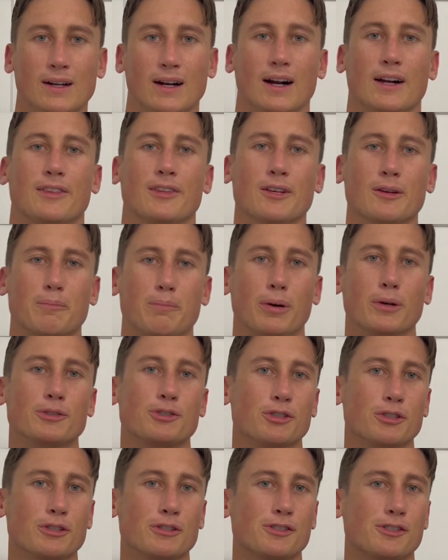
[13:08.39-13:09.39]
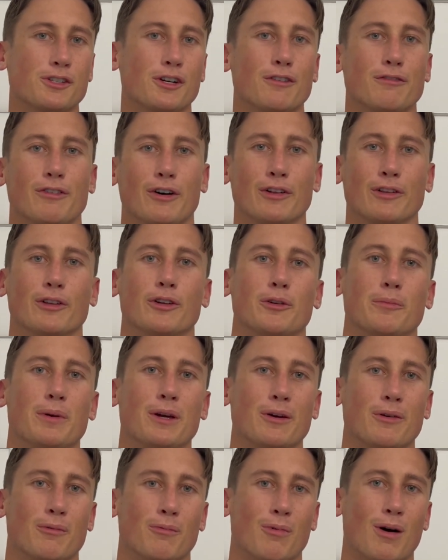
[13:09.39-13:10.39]
I think pushing yourself a little
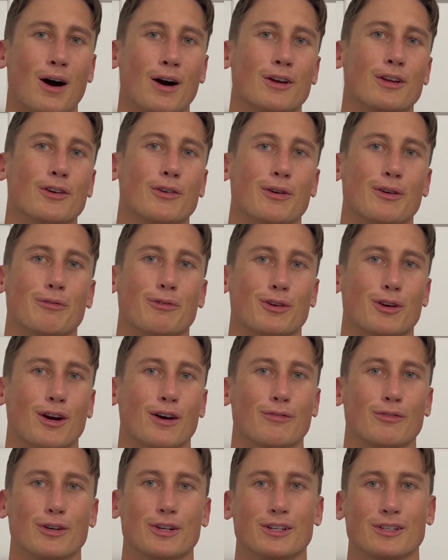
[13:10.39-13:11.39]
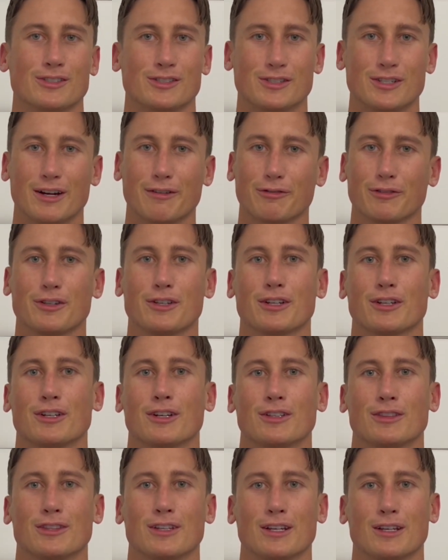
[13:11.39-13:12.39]
bit while you're in recovery is definitely a
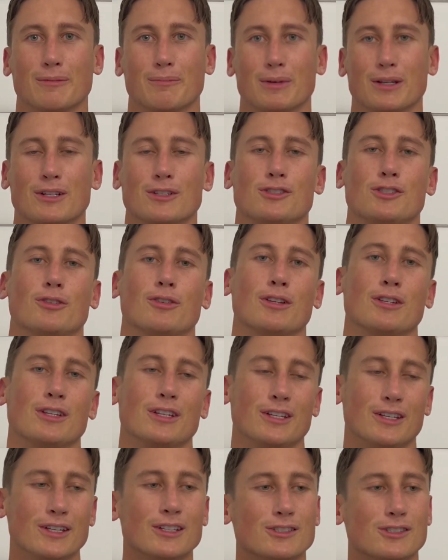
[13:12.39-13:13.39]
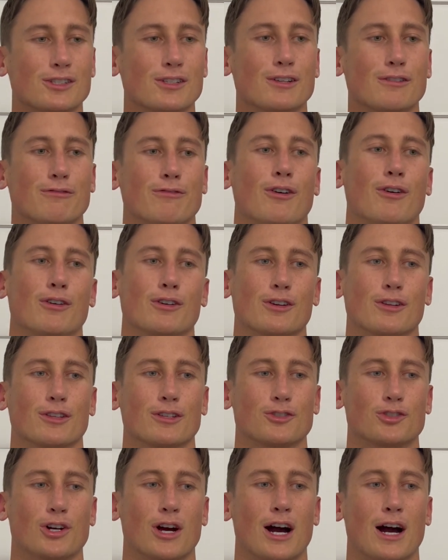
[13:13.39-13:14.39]
good thing because you can easily fall into the
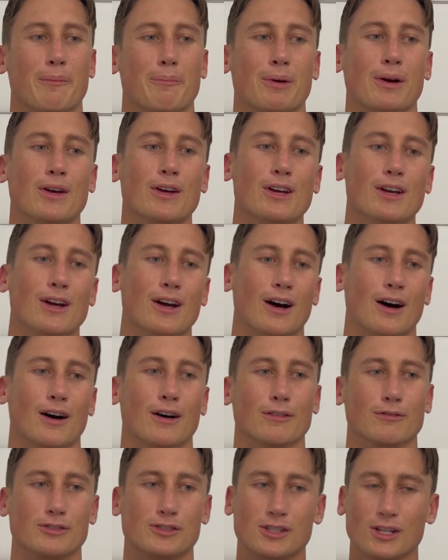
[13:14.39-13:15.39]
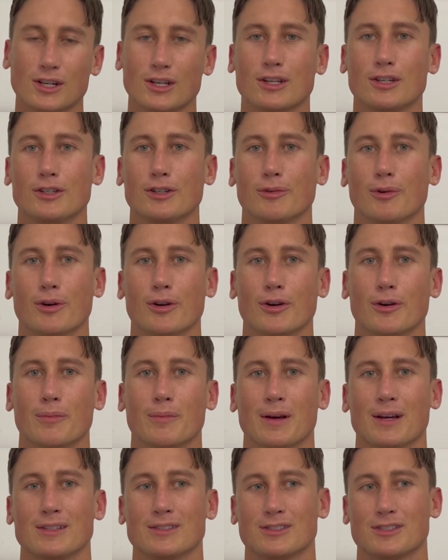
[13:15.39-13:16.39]
trap of sitting in your room
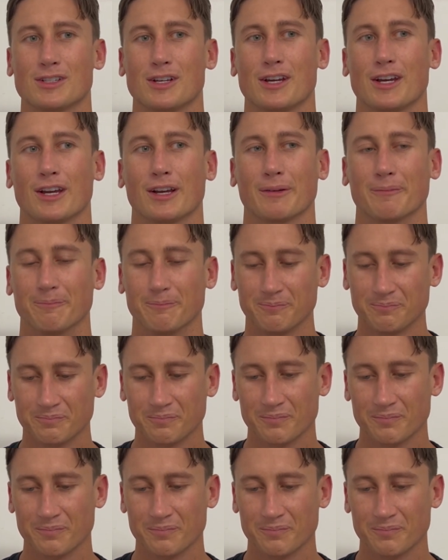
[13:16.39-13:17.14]
and saying,